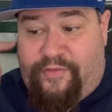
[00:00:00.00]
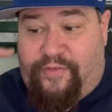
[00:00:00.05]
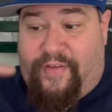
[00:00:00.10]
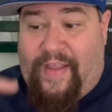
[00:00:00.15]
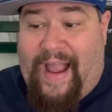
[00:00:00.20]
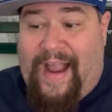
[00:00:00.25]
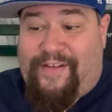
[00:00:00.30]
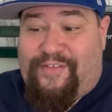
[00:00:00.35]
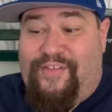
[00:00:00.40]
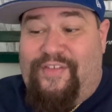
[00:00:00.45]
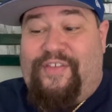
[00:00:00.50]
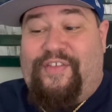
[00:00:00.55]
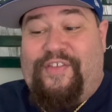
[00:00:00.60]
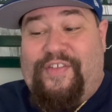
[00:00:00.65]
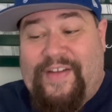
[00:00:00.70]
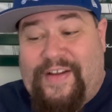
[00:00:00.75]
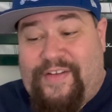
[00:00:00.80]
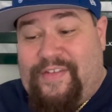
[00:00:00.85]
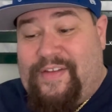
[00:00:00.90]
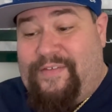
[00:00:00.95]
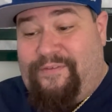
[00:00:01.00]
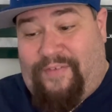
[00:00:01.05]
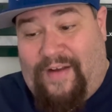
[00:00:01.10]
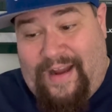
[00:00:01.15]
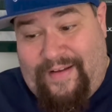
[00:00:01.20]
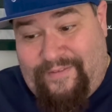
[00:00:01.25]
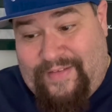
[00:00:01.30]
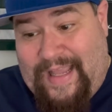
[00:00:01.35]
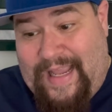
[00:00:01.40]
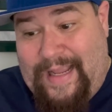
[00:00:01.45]
sacks in
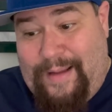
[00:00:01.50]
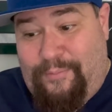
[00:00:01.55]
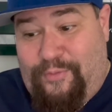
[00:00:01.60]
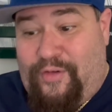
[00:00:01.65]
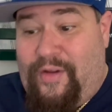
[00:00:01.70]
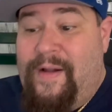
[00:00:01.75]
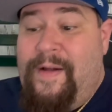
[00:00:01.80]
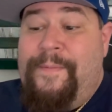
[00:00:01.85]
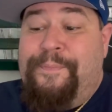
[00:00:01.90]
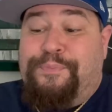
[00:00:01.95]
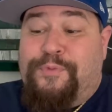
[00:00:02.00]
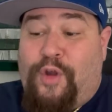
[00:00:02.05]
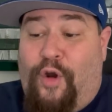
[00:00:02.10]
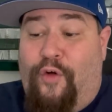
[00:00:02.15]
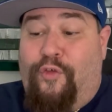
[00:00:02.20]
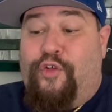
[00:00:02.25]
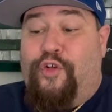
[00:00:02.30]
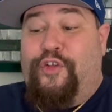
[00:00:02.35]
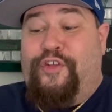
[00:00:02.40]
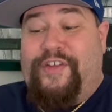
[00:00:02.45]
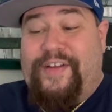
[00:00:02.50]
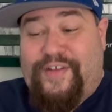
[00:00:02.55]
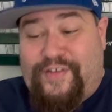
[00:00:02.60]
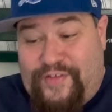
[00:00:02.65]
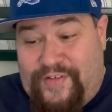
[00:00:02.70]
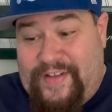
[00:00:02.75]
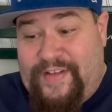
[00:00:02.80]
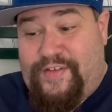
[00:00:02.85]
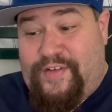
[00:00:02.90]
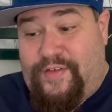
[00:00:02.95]
65 games over six
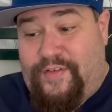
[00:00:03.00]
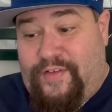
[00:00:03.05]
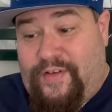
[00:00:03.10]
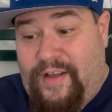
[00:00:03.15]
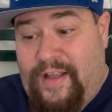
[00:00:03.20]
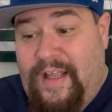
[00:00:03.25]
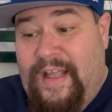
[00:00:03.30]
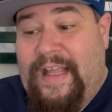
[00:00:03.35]
seasons.